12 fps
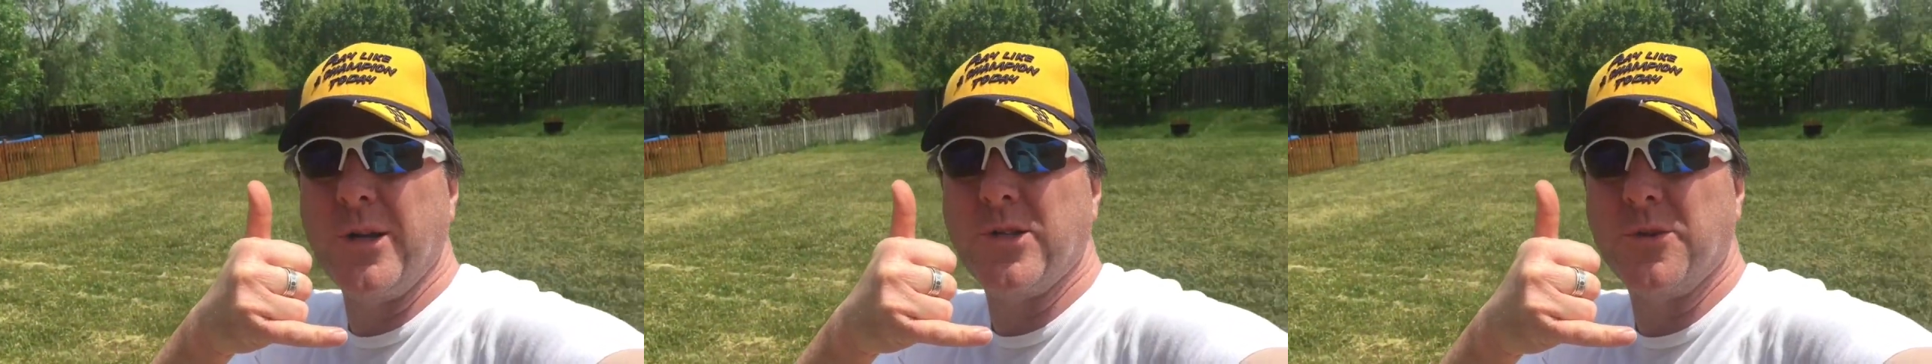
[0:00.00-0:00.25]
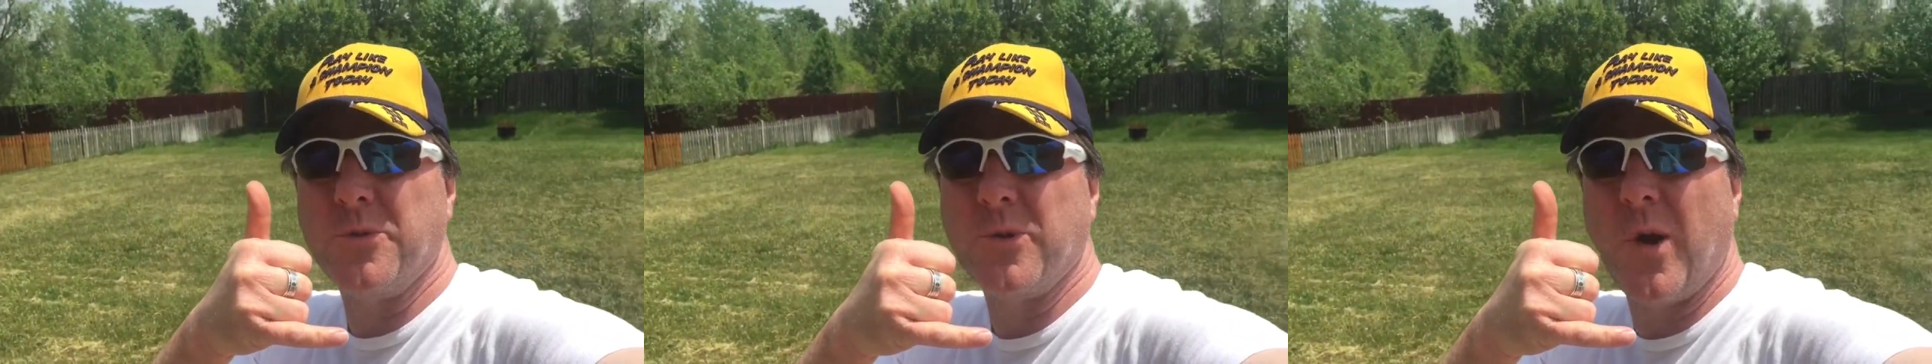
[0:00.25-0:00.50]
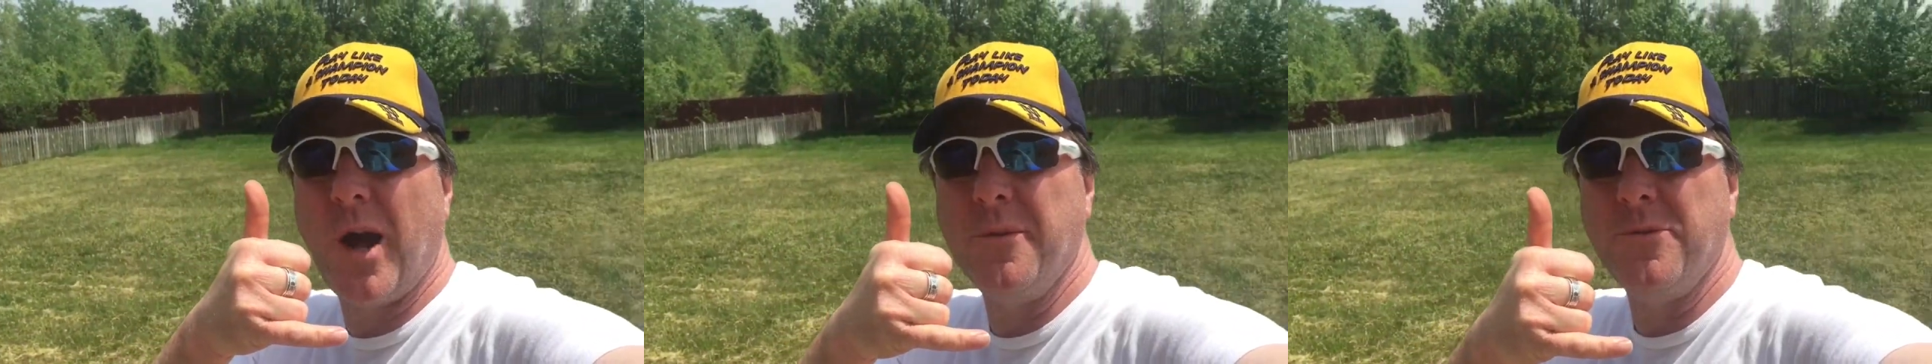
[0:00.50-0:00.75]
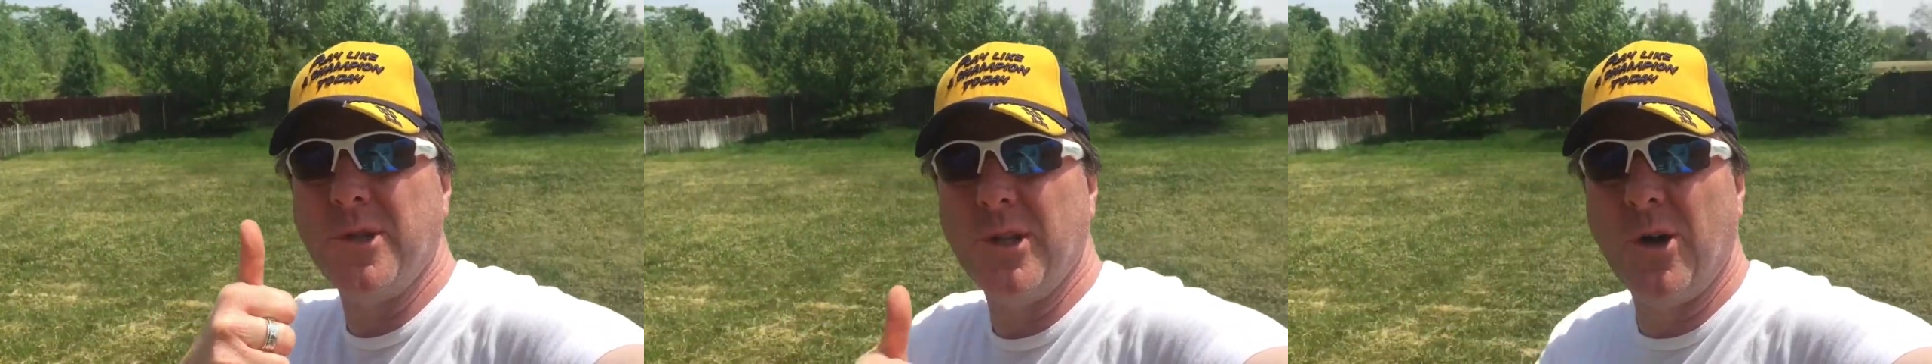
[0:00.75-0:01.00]

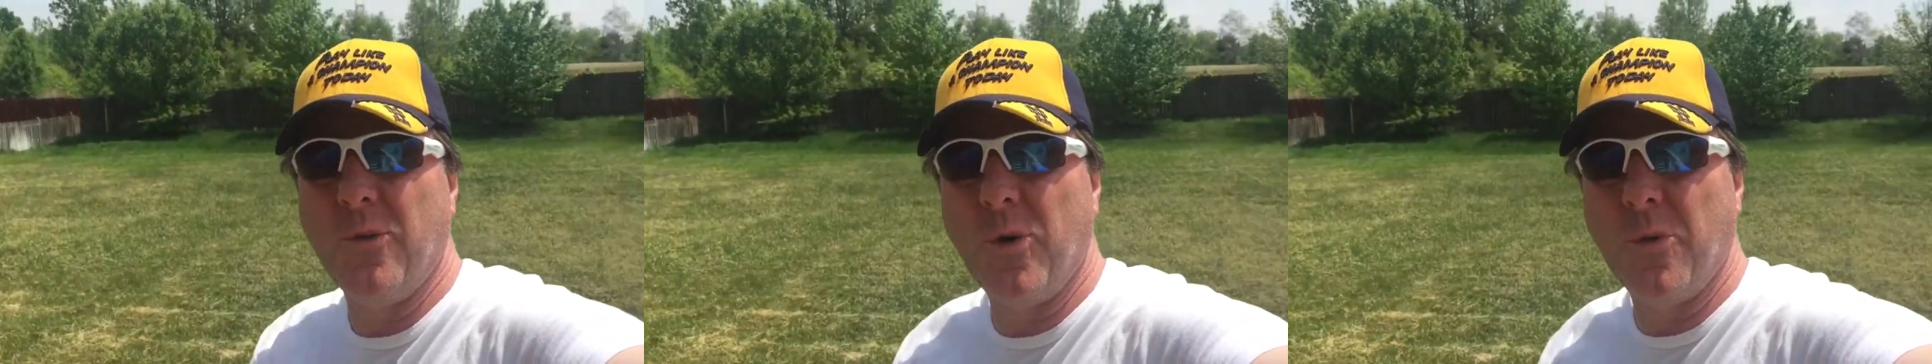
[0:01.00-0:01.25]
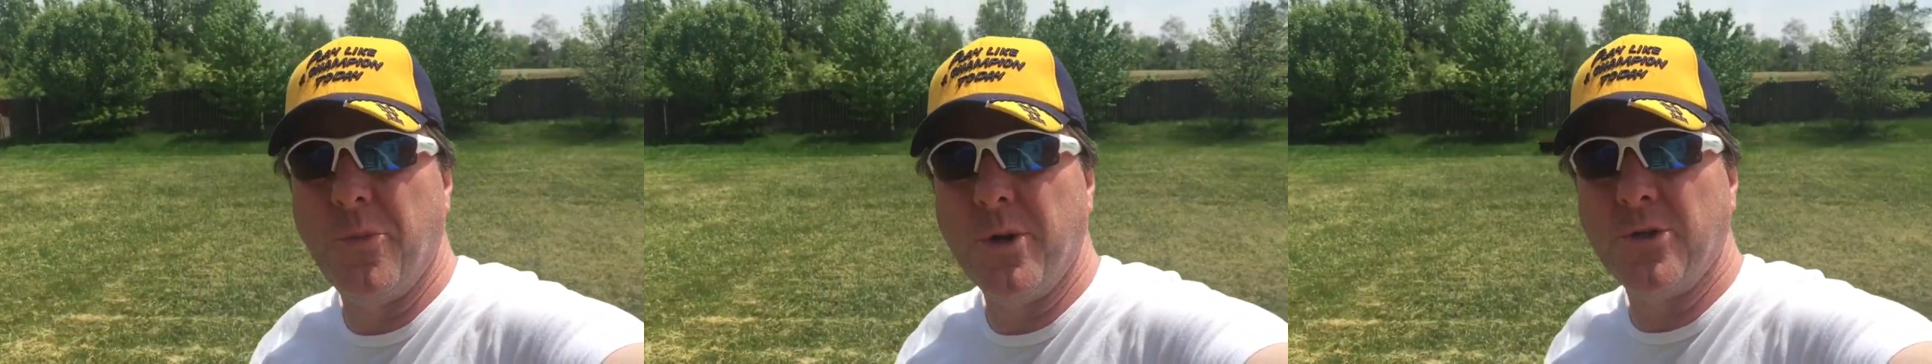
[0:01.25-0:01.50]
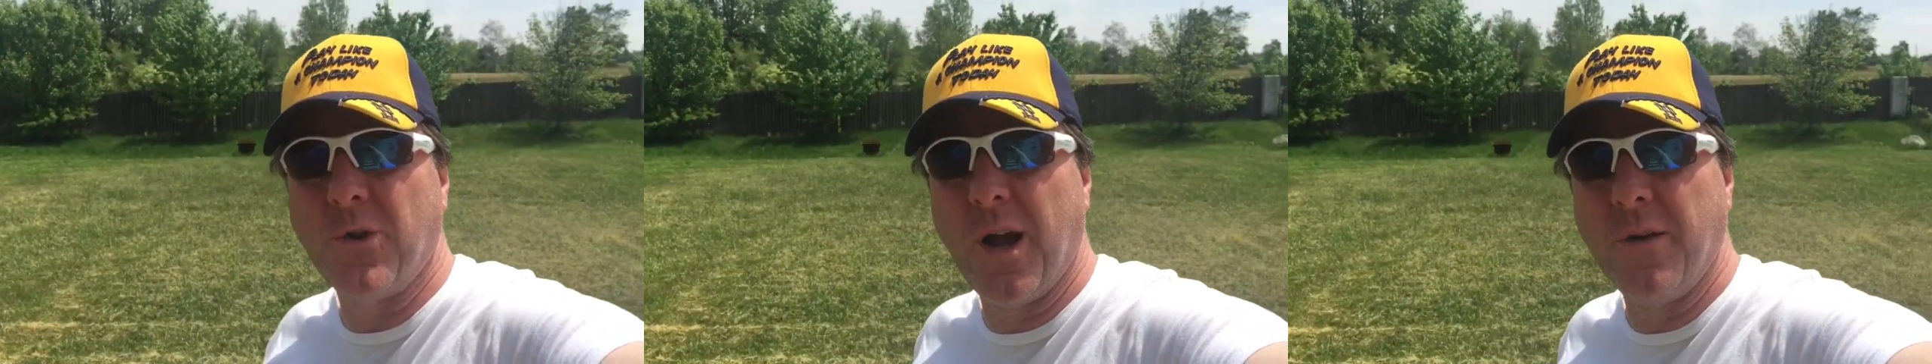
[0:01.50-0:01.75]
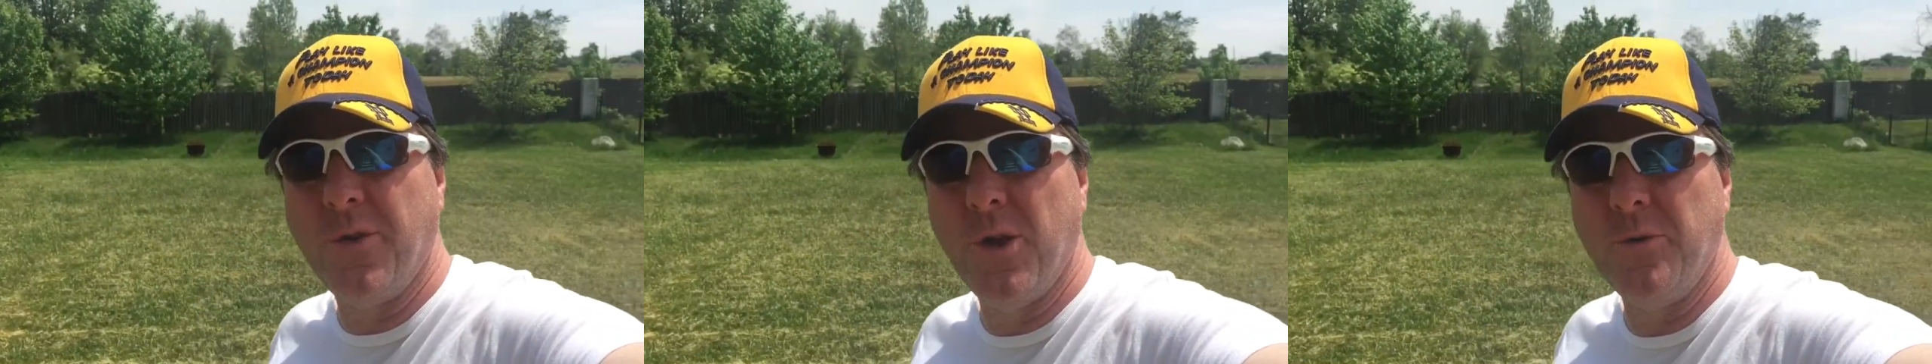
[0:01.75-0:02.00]
subscribed to Lone Wolf
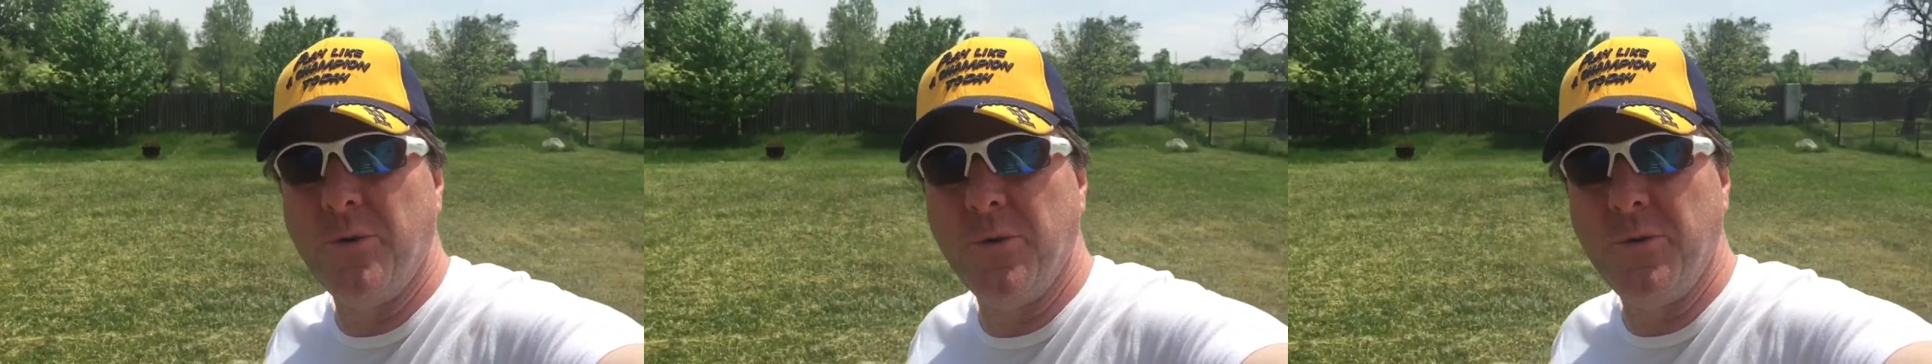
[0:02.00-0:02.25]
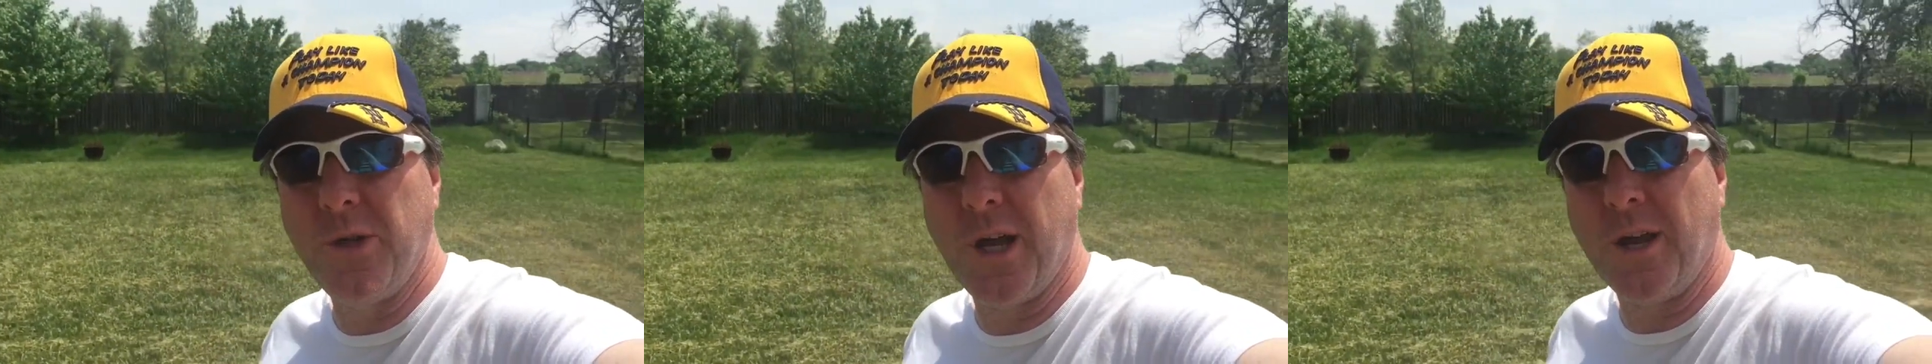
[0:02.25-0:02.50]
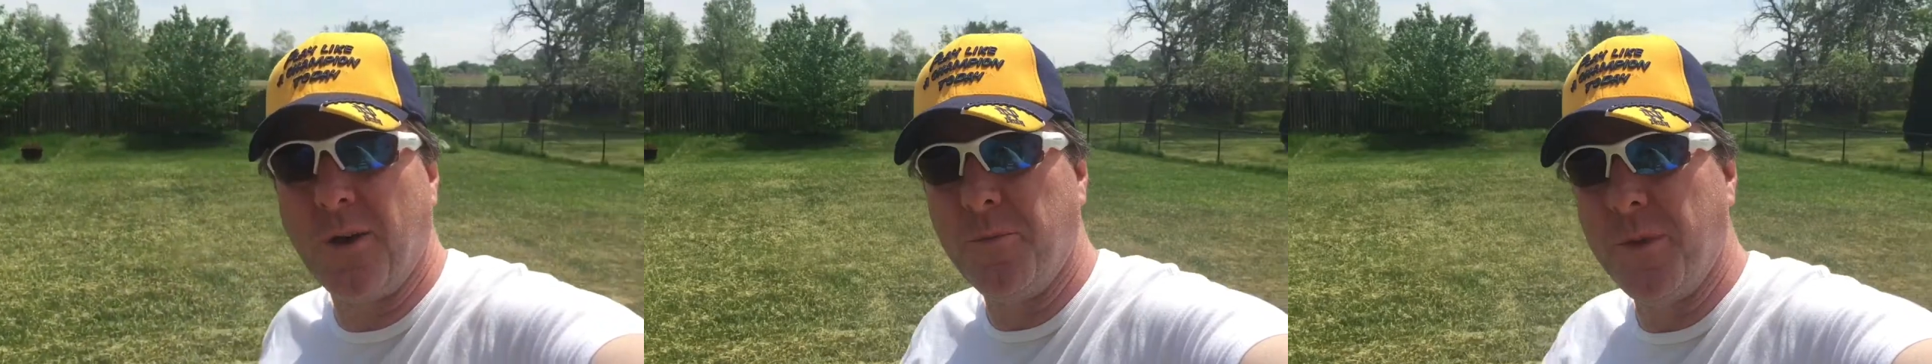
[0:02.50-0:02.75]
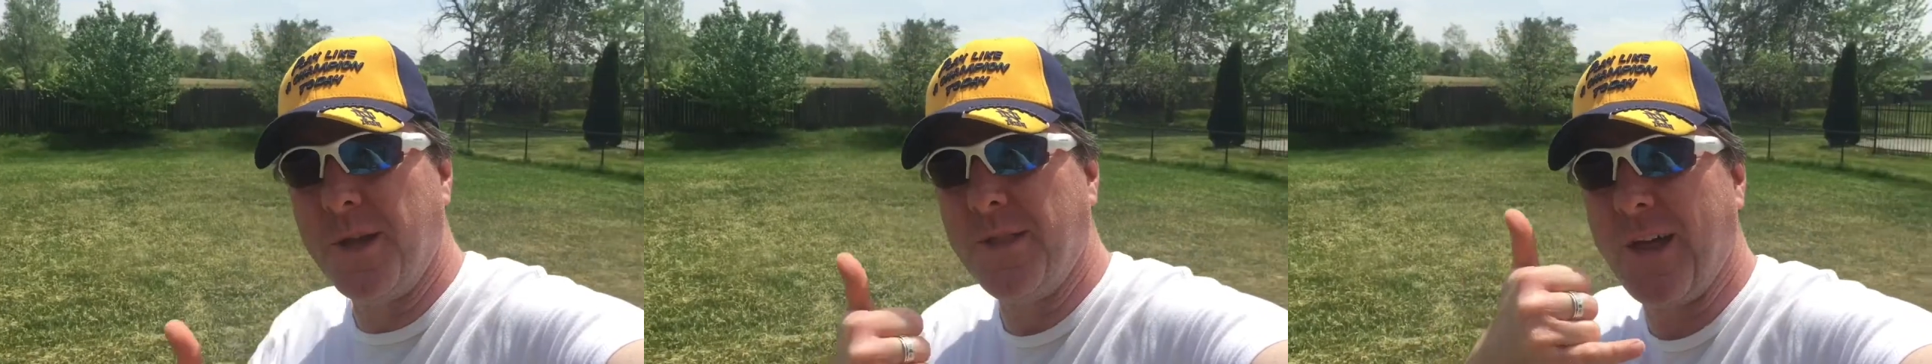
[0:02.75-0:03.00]
Bushcraft YouTube channel.
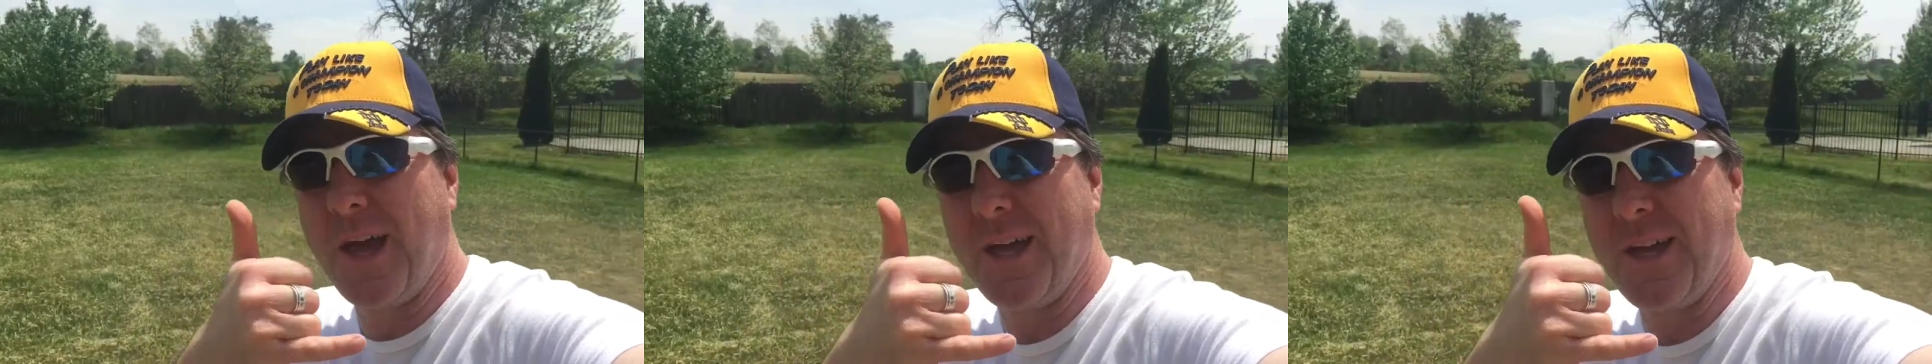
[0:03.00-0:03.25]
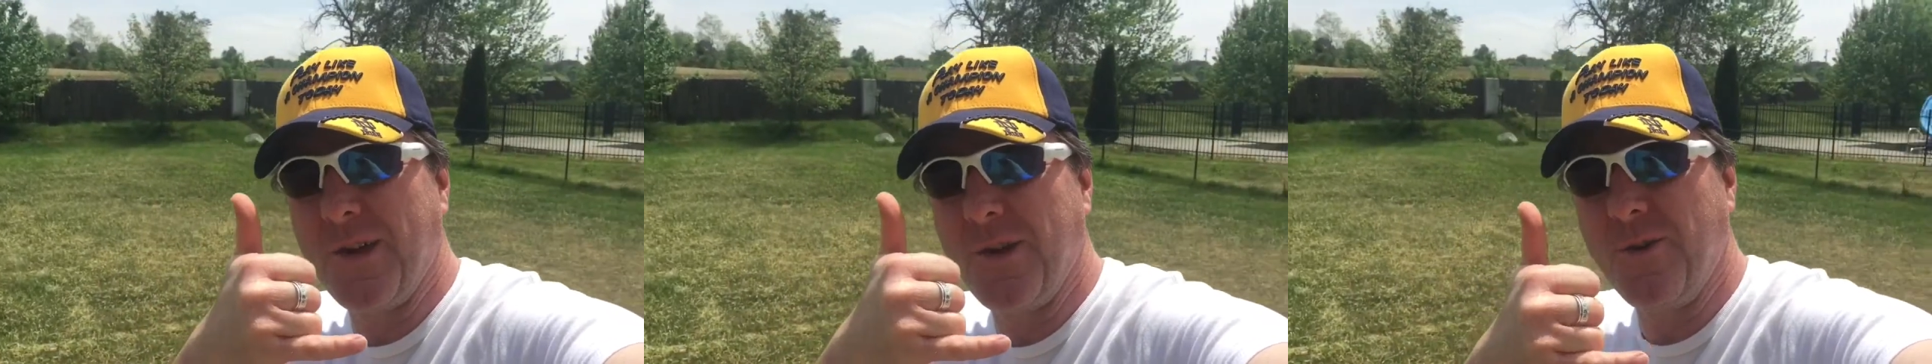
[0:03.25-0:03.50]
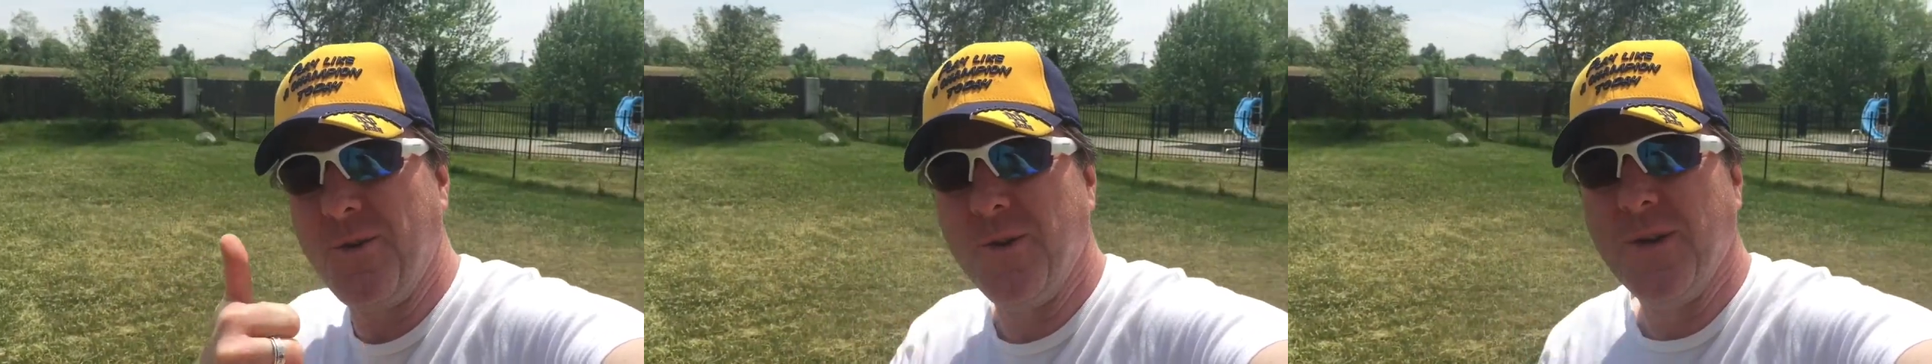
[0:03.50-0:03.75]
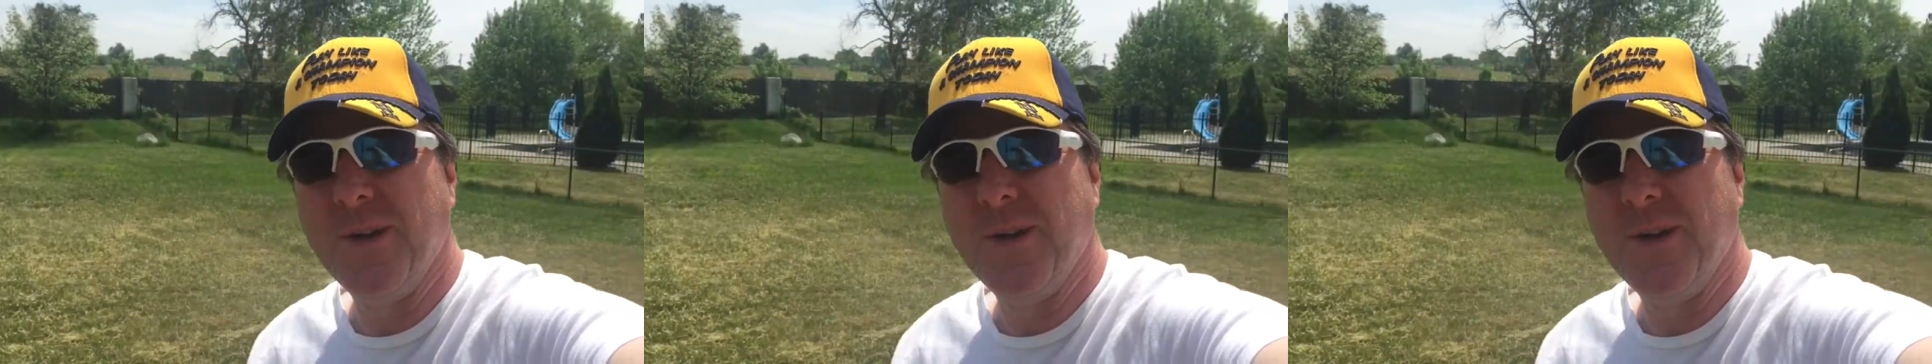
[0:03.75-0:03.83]
Big thank you.